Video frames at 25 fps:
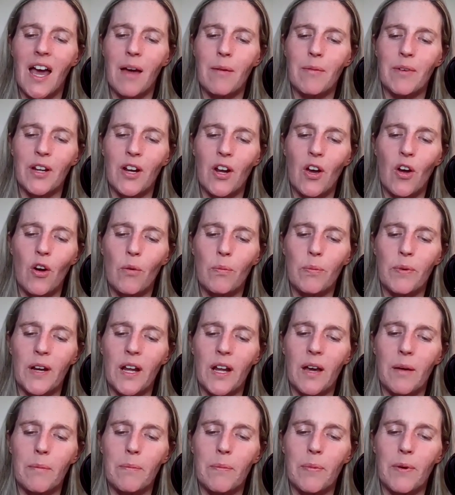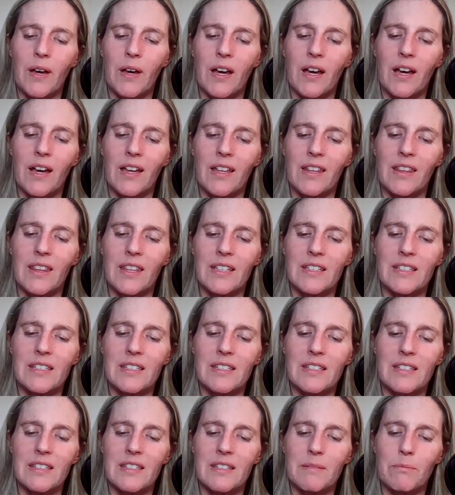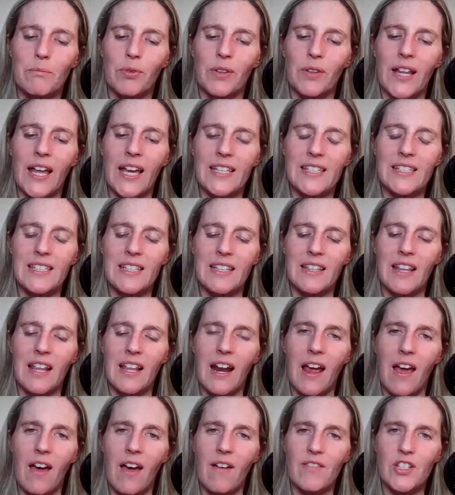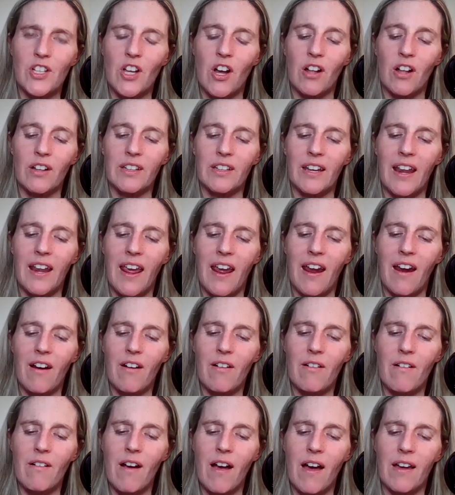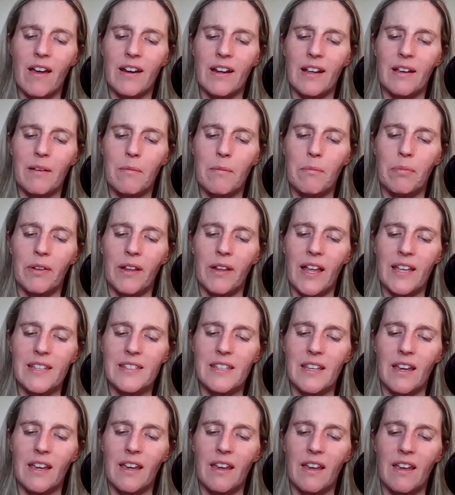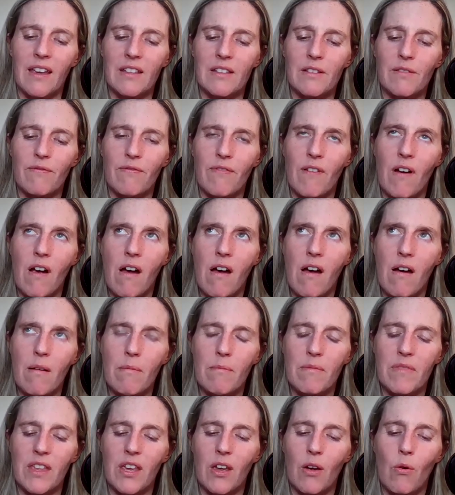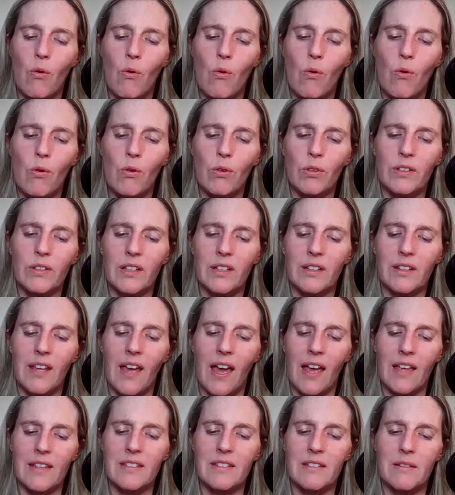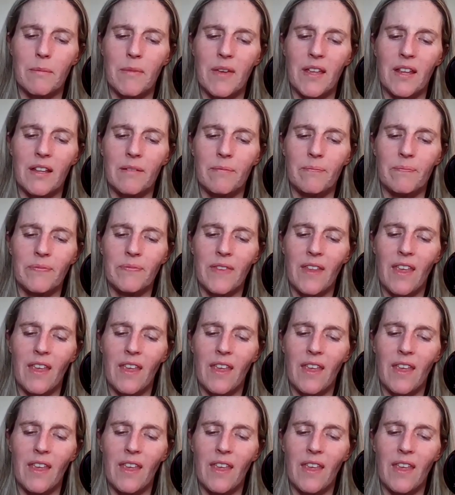I'm going to open up this blessing that I have. It's called an Aaronic blessing. It's from the Old Testament.